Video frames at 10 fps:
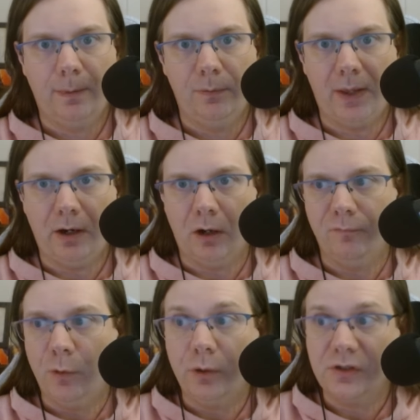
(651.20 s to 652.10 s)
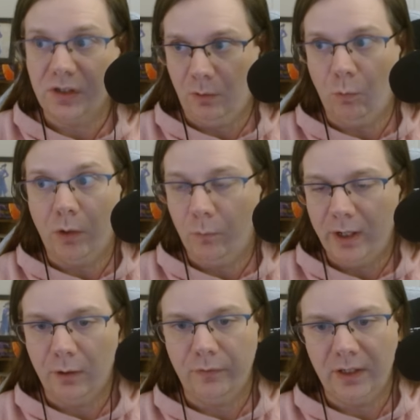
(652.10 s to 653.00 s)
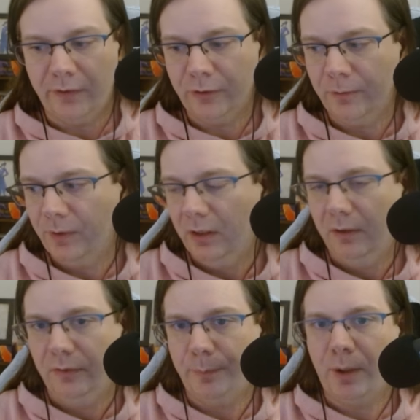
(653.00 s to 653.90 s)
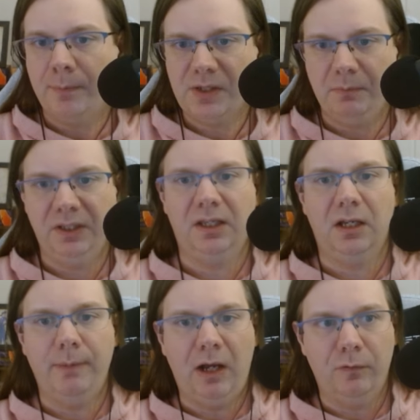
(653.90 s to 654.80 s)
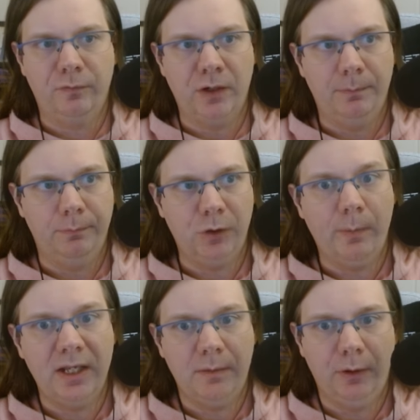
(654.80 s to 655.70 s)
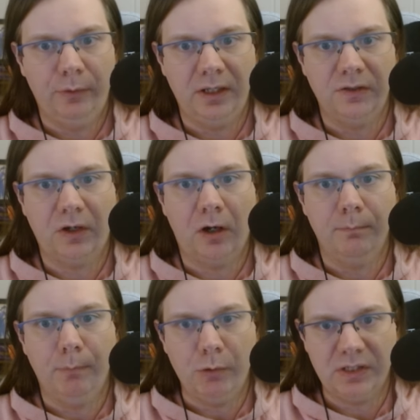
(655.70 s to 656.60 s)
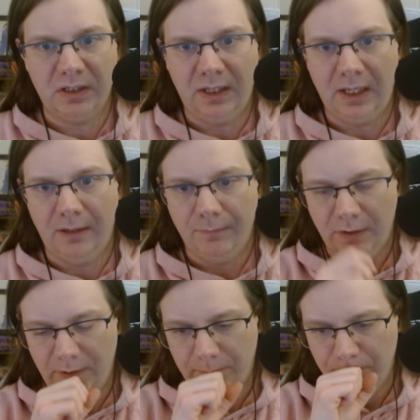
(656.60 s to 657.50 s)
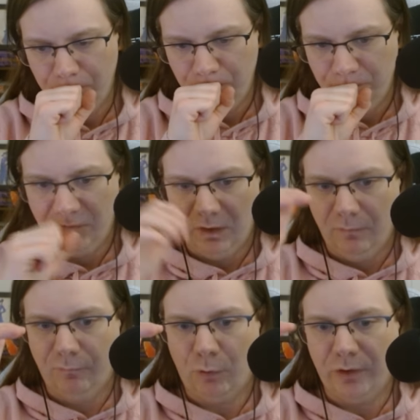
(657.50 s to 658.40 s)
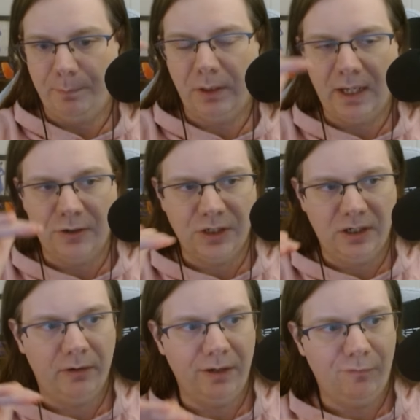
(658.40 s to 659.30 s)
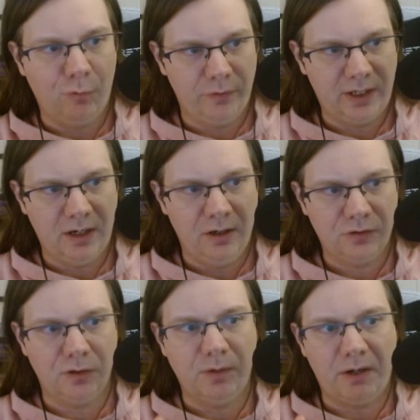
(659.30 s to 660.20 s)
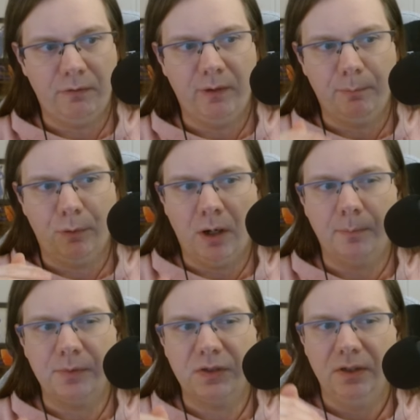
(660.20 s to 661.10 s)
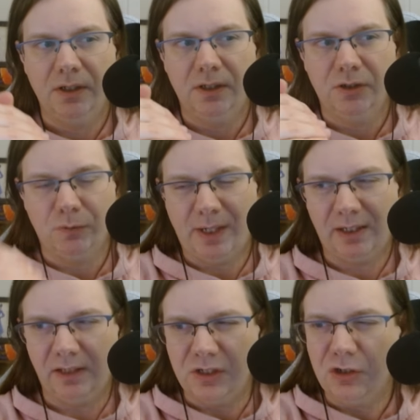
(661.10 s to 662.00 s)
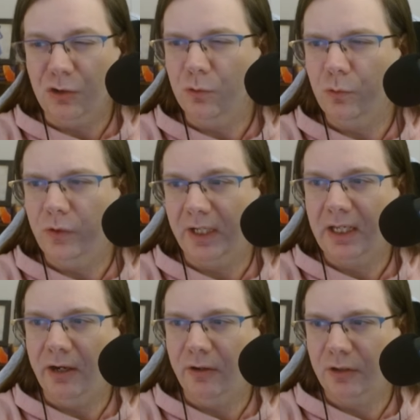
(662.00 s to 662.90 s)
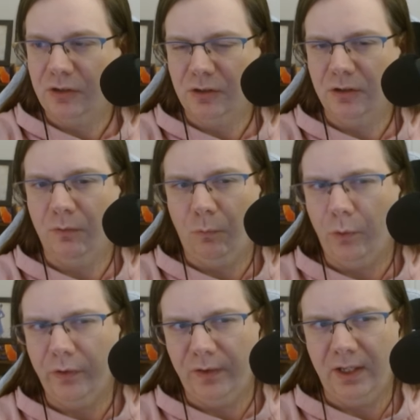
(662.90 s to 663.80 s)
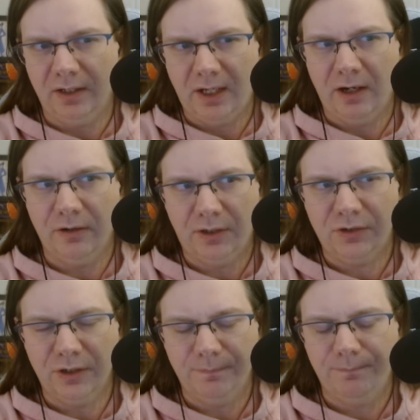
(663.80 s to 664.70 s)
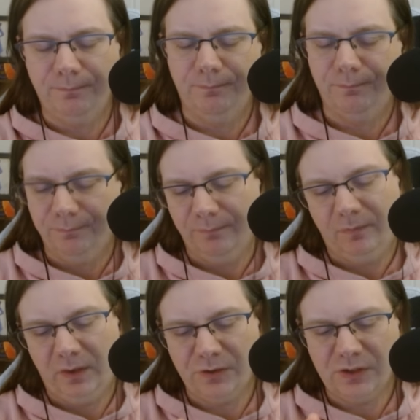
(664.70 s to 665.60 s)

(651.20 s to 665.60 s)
that are focused in one way or the other. The prompts I'm thinking about from domain abilities are mostly for the player to narrate for the character rather than prompts directly to the character within character. There's